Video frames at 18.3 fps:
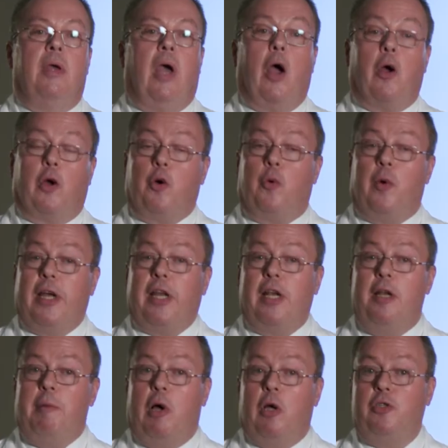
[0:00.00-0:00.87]
Our
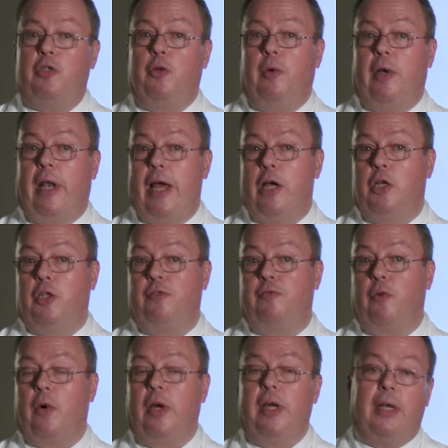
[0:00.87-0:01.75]
curriculum also allows
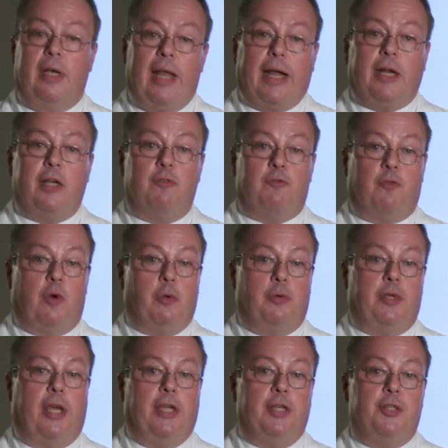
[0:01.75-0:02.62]
for elective
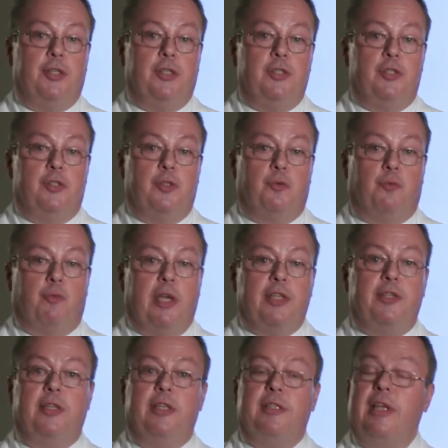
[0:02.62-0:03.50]
rotations.
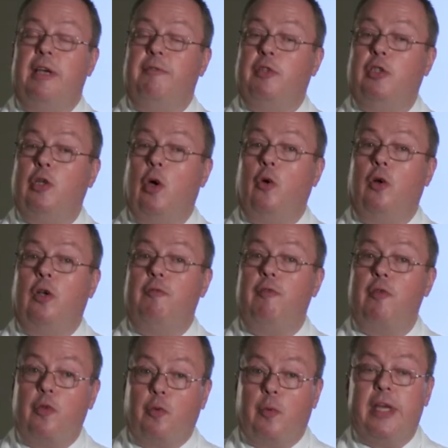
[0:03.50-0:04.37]
Residents have a total
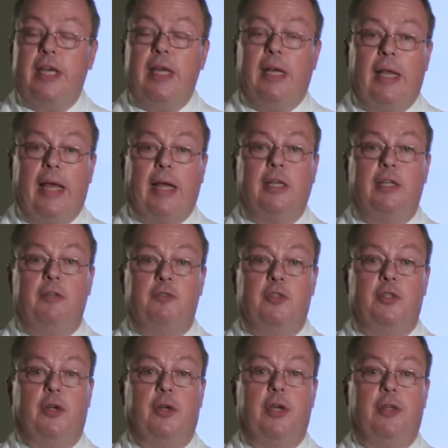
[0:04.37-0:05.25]
of 3
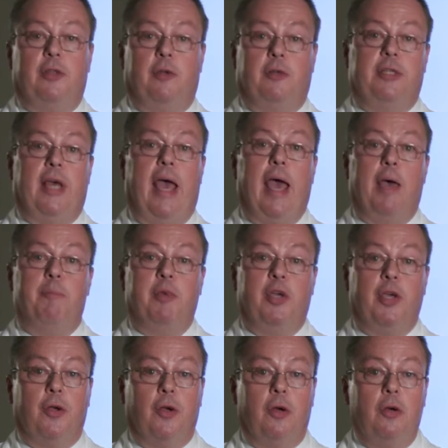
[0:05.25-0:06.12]
electives during their time
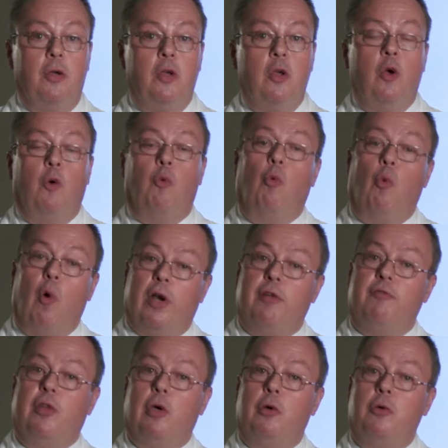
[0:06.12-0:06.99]
here. One
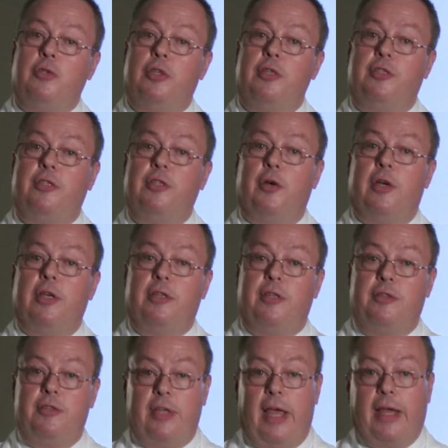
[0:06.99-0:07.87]
of those is during
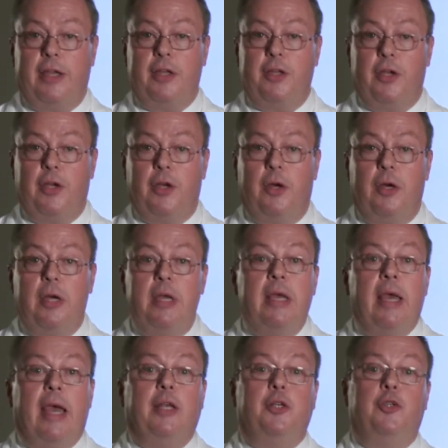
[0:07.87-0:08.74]
the second year,
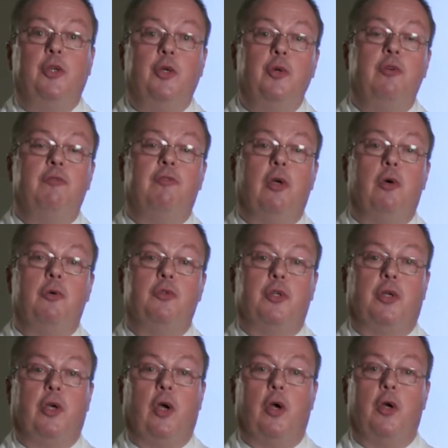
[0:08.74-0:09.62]
and 2 of those
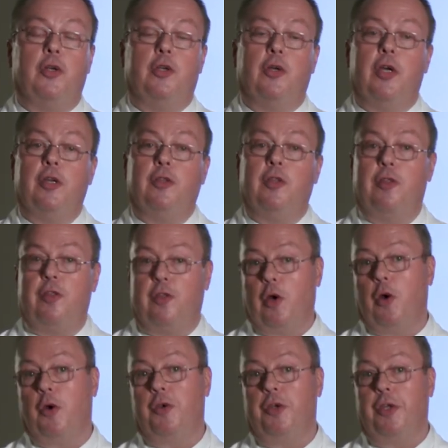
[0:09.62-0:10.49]
occur during the
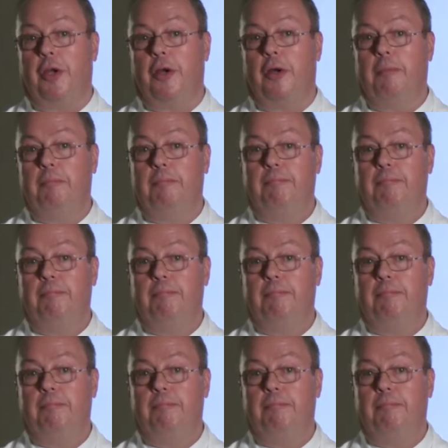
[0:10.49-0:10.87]
third year.